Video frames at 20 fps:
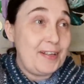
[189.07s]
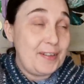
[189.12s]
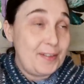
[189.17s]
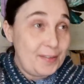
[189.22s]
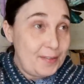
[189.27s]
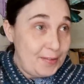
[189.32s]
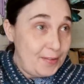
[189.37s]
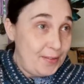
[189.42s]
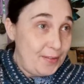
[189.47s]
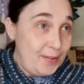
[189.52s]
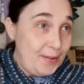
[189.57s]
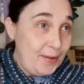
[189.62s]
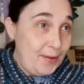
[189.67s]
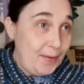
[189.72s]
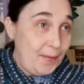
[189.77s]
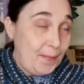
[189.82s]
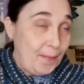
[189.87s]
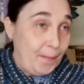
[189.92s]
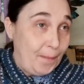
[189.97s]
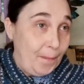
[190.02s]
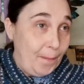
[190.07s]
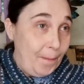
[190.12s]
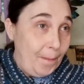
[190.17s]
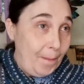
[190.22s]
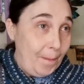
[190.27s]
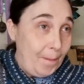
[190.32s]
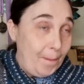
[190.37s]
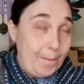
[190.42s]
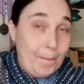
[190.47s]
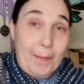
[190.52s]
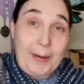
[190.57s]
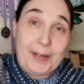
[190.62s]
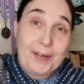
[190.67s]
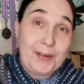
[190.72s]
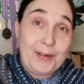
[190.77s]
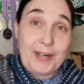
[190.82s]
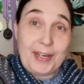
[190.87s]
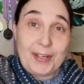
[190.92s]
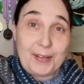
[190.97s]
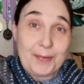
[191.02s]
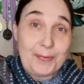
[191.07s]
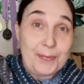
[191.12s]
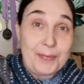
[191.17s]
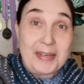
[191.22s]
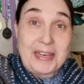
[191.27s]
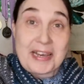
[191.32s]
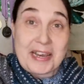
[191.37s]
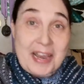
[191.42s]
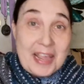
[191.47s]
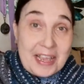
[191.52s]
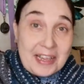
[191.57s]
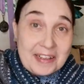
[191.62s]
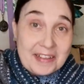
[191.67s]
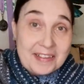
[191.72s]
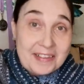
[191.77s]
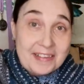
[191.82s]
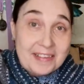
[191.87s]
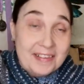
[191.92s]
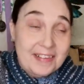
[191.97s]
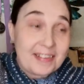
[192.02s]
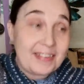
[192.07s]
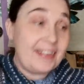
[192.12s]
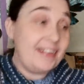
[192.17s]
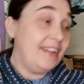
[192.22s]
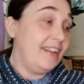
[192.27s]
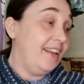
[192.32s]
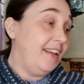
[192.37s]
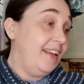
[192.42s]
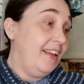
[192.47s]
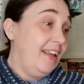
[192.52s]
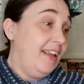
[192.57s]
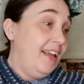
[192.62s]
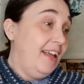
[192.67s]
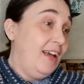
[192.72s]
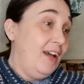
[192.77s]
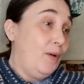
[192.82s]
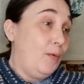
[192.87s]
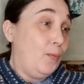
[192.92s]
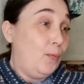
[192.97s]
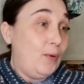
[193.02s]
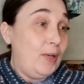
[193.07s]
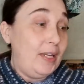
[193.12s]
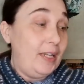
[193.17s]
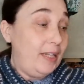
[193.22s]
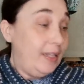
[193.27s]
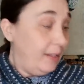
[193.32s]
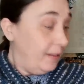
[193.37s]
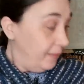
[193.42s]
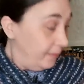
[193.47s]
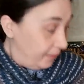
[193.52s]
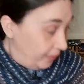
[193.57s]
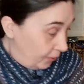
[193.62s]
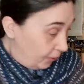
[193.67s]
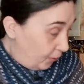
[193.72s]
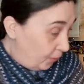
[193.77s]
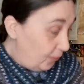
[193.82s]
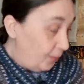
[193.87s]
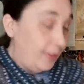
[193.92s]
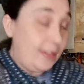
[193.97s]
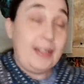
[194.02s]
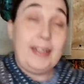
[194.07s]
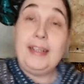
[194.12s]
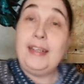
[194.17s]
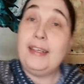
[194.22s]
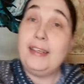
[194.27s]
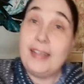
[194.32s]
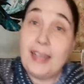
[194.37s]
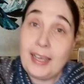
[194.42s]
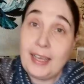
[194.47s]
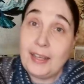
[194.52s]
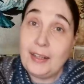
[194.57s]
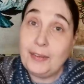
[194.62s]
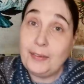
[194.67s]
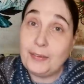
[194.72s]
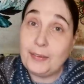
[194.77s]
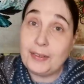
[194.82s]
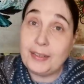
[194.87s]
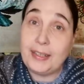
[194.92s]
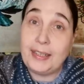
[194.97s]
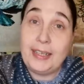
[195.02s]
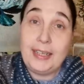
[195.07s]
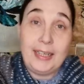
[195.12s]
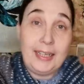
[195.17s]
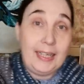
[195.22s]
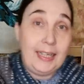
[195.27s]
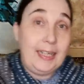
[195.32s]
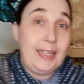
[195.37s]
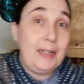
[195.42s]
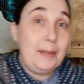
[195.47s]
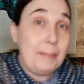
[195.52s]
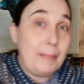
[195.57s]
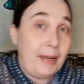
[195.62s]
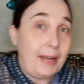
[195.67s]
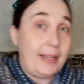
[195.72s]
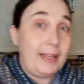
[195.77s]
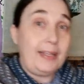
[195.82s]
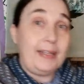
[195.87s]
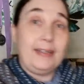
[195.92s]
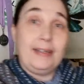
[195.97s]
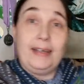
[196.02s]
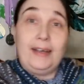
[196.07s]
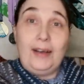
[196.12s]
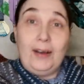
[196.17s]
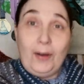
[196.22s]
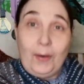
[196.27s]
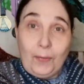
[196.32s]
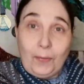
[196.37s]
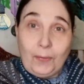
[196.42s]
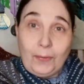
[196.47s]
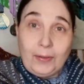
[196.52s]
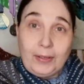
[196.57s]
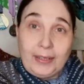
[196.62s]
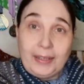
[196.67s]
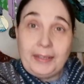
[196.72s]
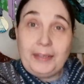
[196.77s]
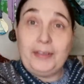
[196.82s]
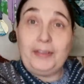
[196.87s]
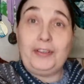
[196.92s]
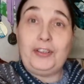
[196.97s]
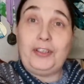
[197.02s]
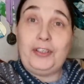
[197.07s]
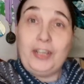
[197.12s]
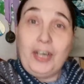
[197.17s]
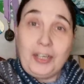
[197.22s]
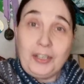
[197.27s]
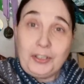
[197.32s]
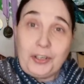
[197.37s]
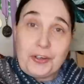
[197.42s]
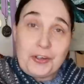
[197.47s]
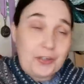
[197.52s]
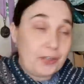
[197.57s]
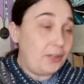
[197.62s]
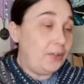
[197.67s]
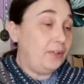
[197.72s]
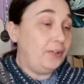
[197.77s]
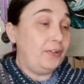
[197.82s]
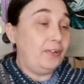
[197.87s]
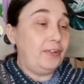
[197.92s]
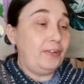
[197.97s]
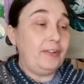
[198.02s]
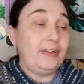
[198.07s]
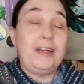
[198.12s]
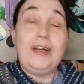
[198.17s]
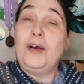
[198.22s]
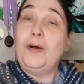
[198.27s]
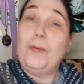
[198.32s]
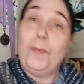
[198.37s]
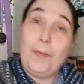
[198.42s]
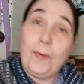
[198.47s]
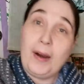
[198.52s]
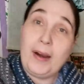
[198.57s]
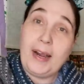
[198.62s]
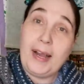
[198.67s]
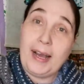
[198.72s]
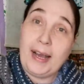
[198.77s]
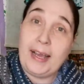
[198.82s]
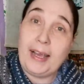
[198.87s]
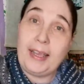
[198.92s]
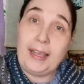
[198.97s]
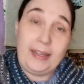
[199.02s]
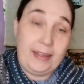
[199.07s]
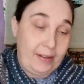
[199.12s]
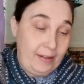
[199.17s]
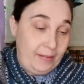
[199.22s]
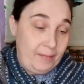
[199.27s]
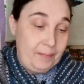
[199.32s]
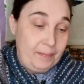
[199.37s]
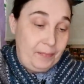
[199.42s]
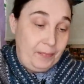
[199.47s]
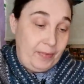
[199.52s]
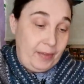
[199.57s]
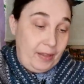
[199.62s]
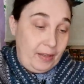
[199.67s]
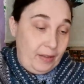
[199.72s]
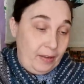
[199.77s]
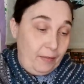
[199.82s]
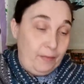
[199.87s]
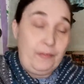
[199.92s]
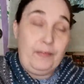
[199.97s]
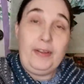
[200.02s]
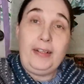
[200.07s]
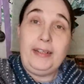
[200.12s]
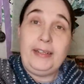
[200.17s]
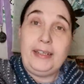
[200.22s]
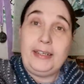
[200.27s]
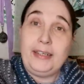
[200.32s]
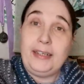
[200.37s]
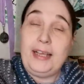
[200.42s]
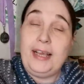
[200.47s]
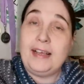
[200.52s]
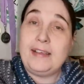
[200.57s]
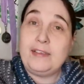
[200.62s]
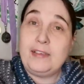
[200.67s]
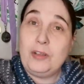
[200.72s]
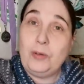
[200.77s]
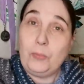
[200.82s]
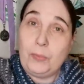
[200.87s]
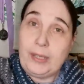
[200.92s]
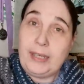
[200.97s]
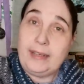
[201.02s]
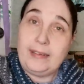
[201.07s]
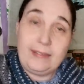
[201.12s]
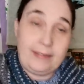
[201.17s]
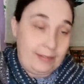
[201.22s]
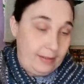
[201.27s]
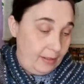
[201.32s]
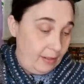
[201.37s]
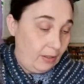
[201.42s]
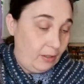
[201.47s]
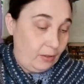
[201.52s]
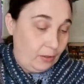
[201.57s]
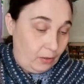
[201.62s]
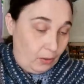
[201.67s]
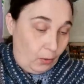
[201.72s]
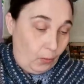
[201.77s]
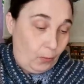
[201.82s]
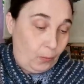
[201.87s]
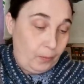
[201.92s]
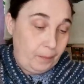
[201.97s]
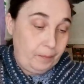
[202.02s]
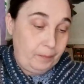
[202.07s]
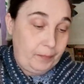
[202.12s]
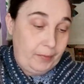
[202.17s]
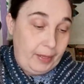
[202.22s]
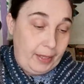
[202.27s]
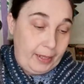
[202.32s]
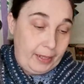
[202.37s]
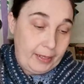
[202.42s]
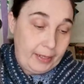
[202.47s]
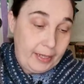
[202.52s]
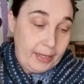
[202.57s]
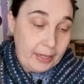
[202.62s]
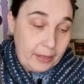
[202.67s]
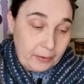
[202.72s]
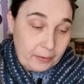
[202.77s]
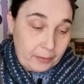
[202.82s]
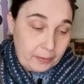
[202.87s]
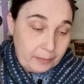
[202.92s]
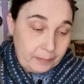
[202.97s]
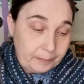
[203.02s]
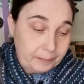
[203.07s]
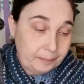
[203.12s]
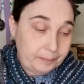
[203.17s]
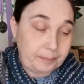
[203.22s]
so what should I do next? We should take a look in my own little dotted journal where I fill in as the weeks go. And here